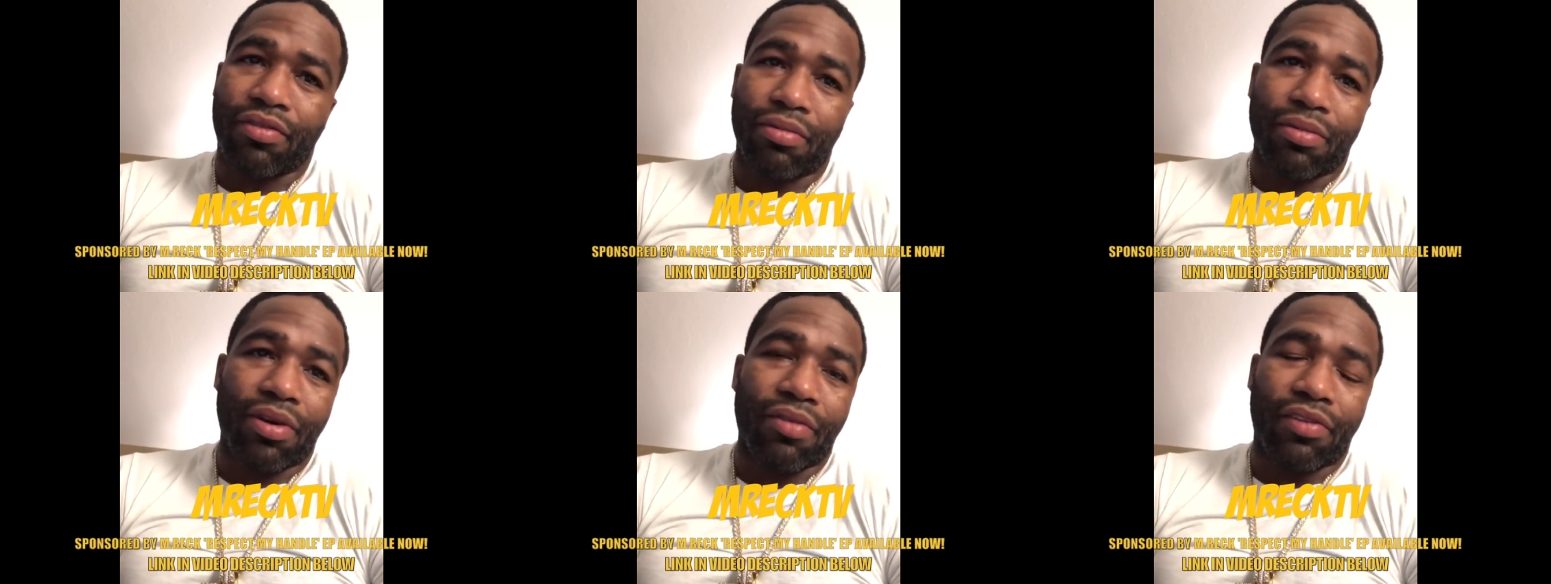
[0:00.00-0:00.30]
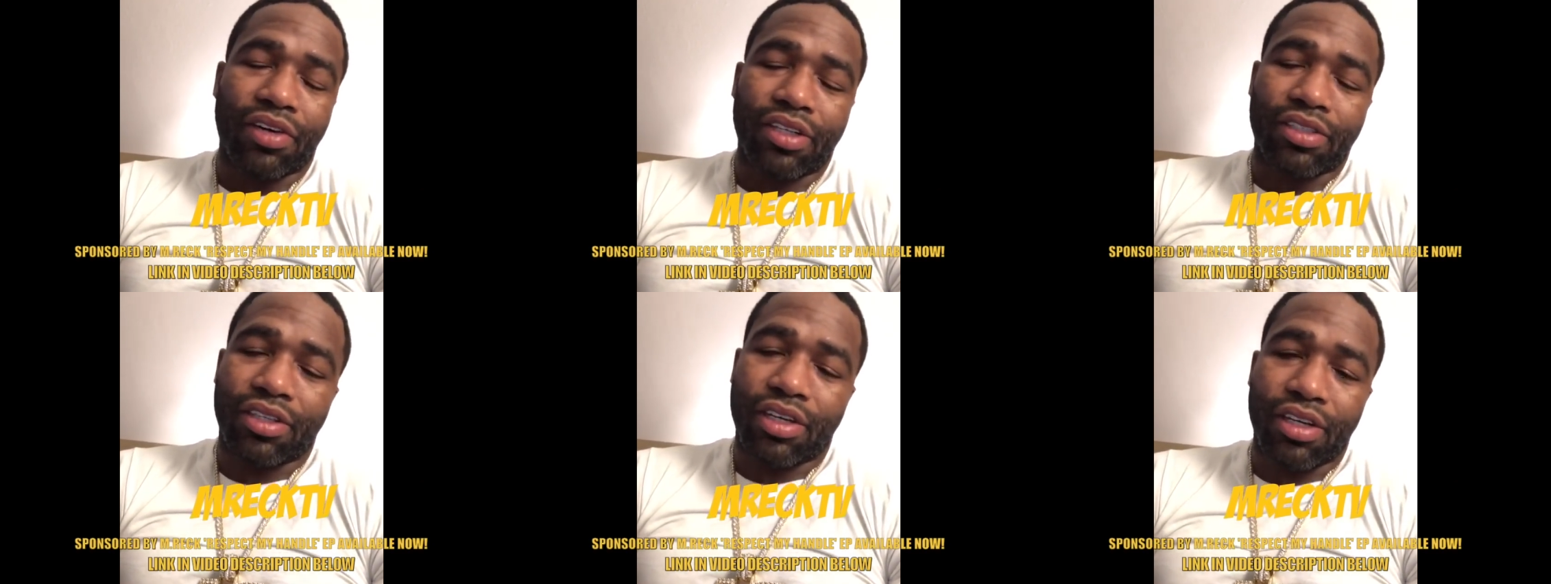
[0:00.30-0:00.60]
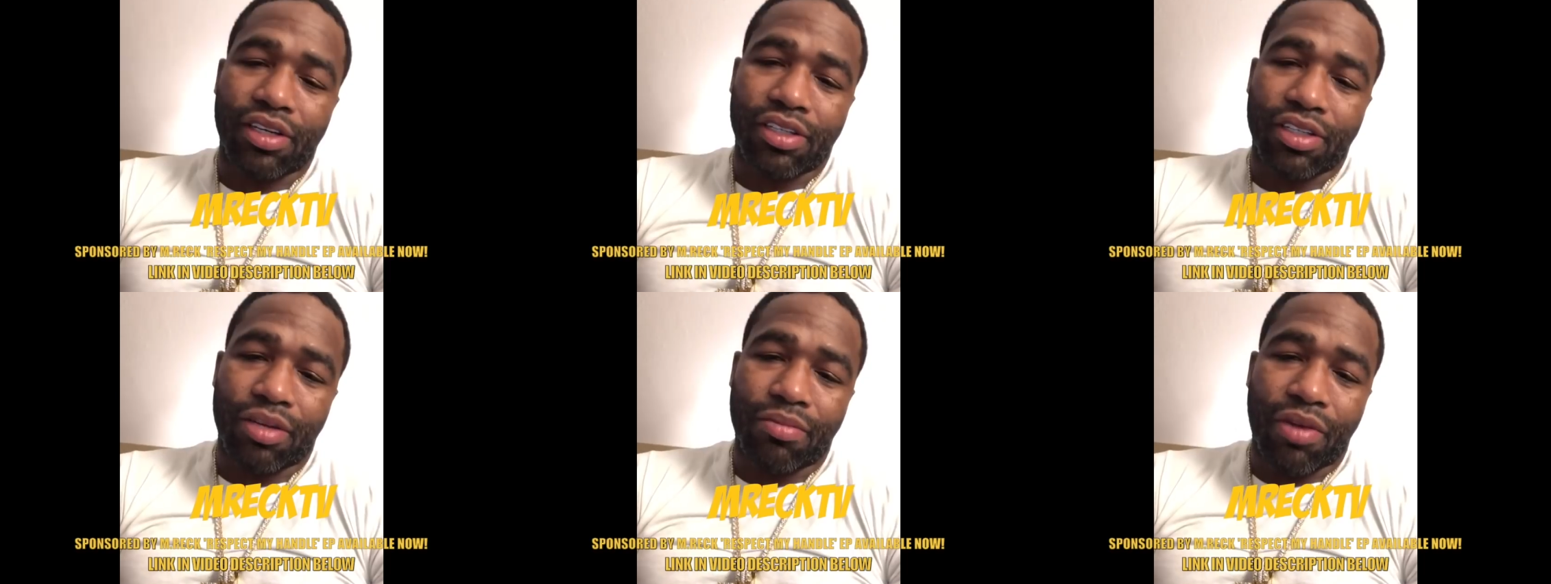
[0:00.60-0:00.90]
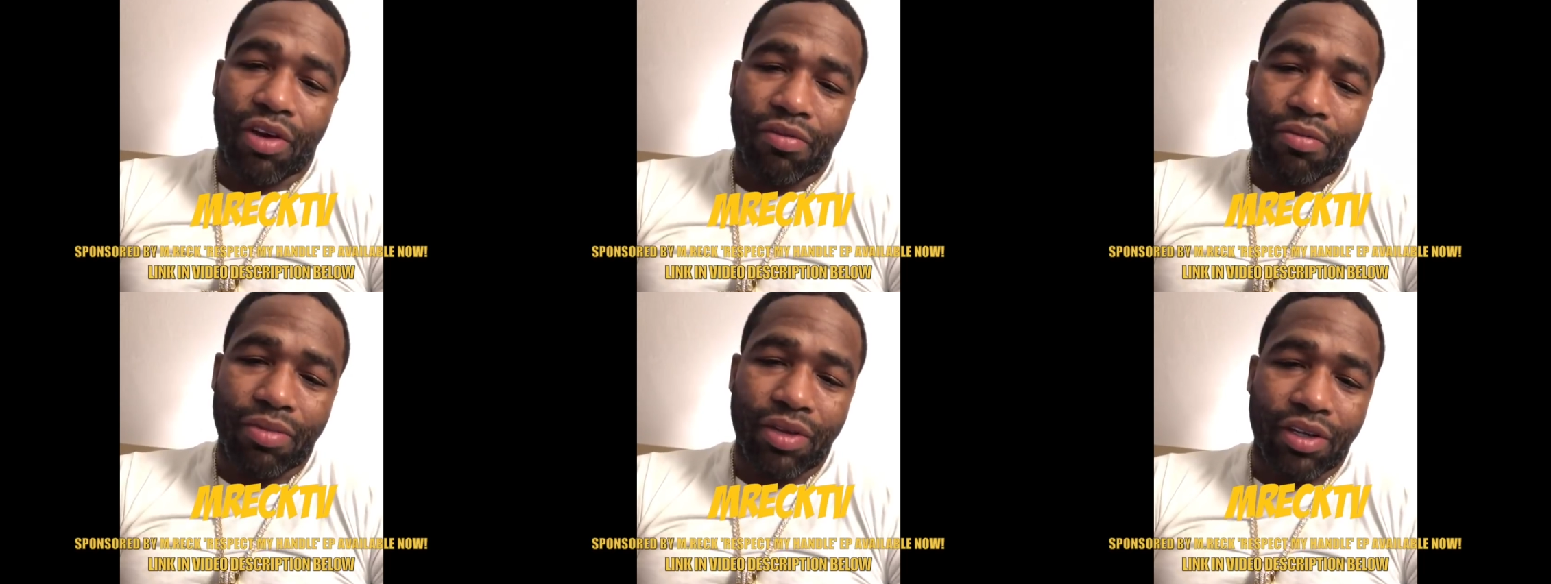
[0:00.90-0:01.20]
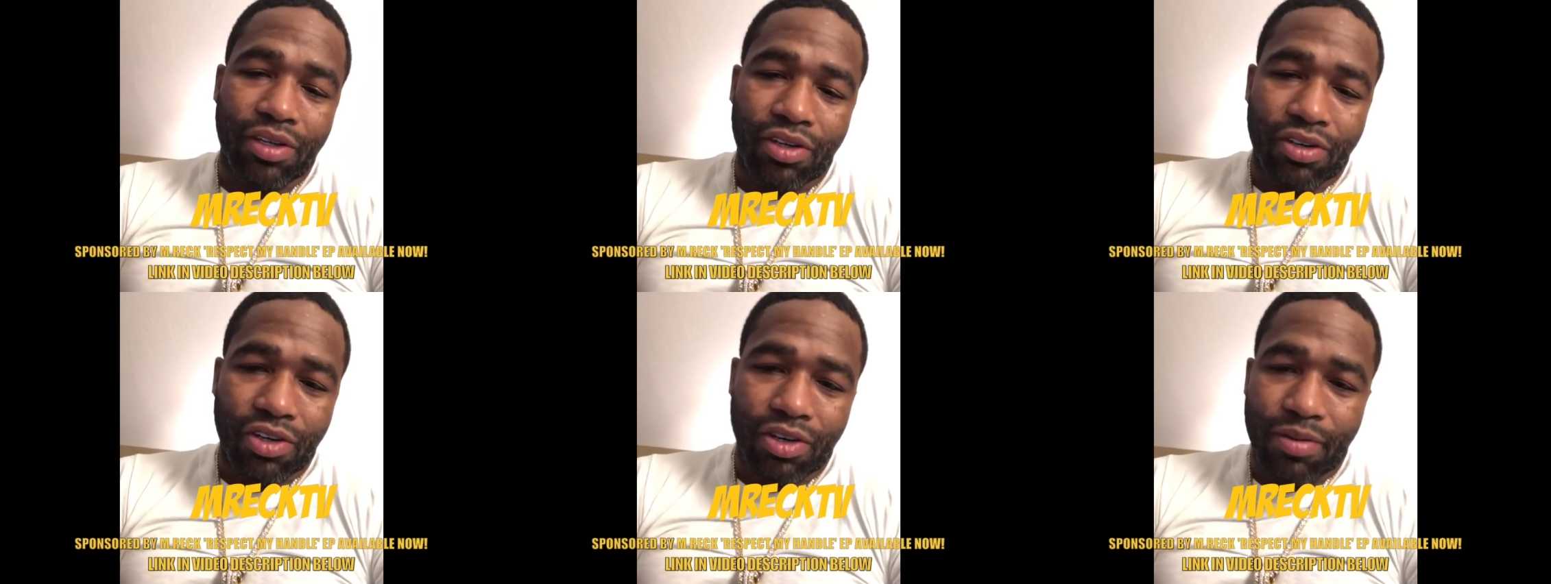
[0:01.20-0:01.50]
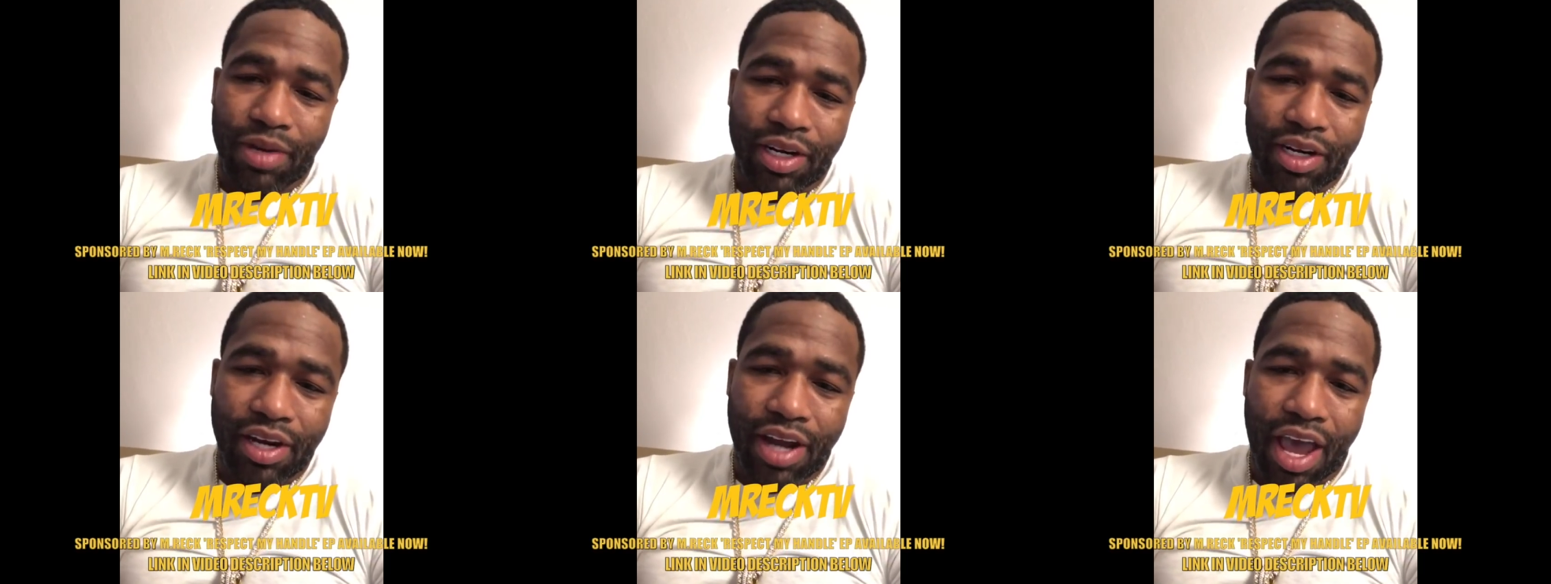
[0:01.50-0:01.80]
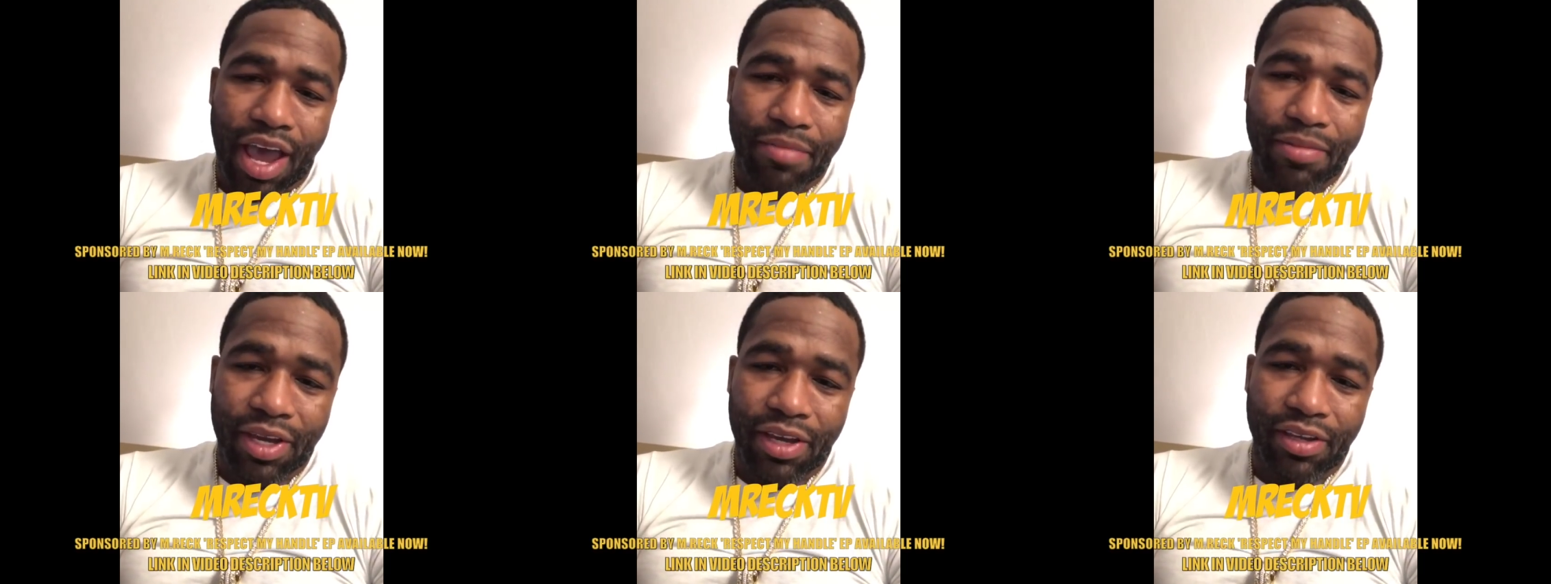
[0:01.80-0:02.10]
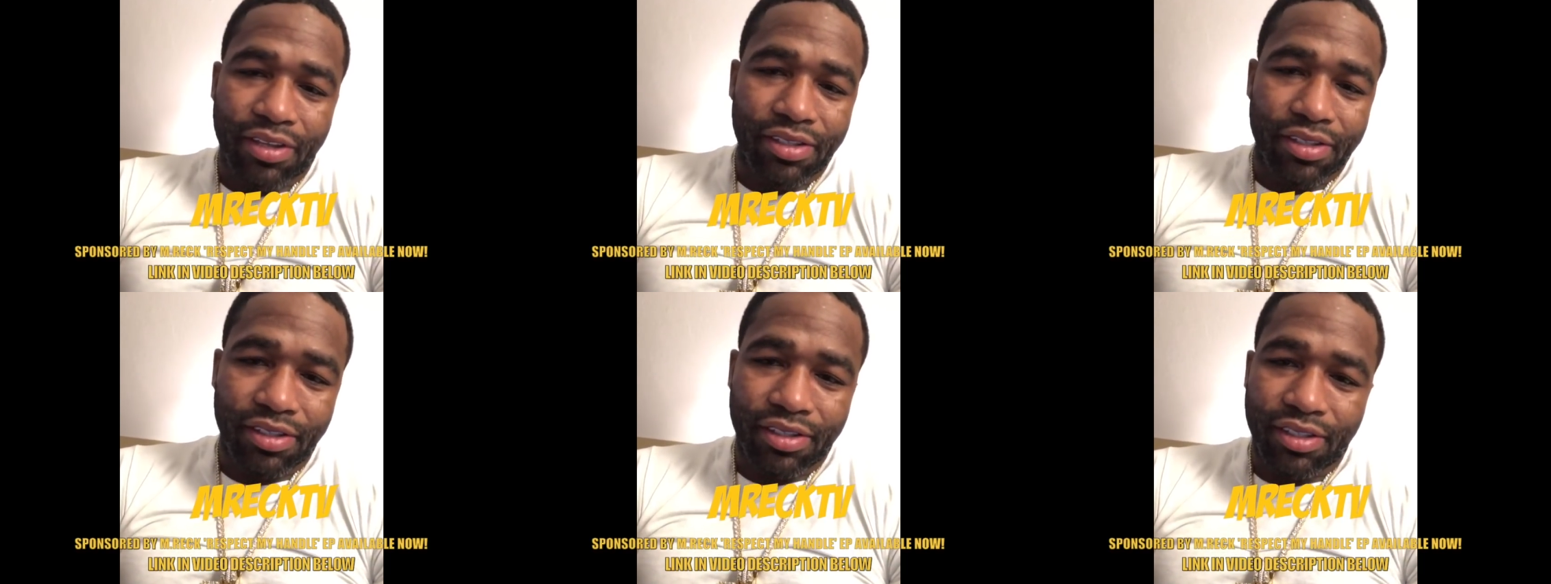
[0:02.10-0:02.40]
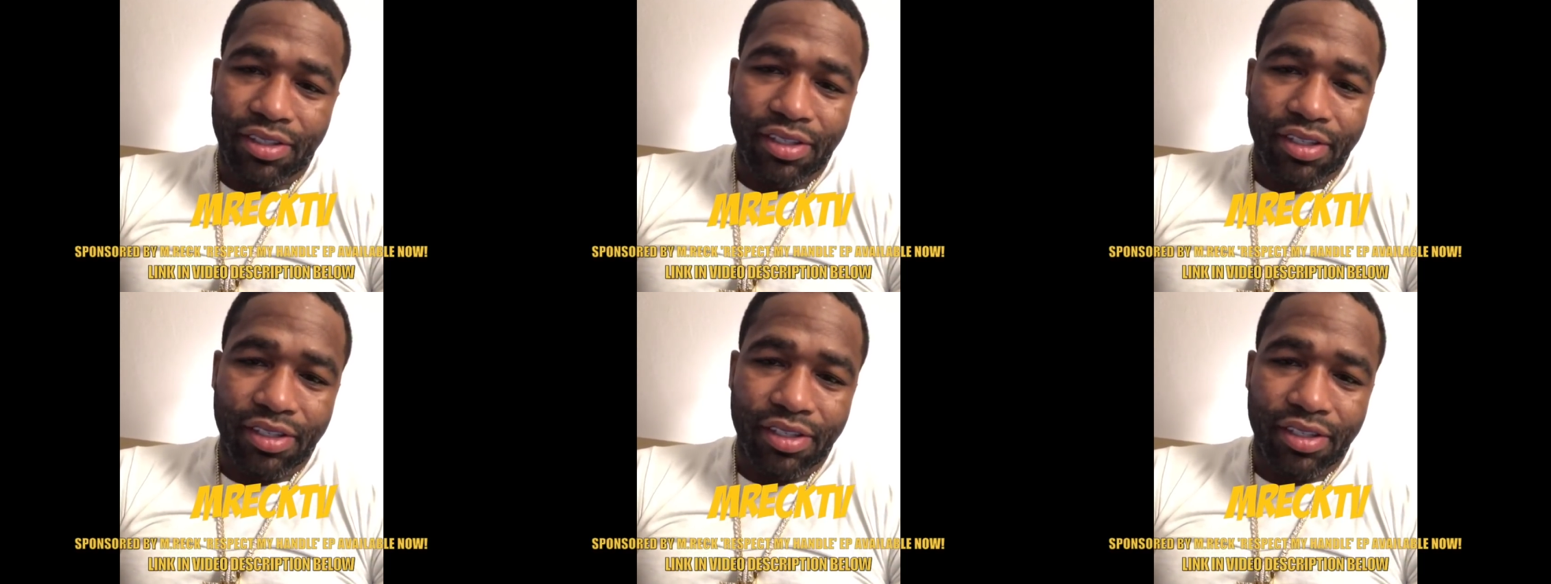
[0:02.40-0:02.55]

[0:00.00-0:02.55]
of a motherfucker taking something off me and don't nobody die, man,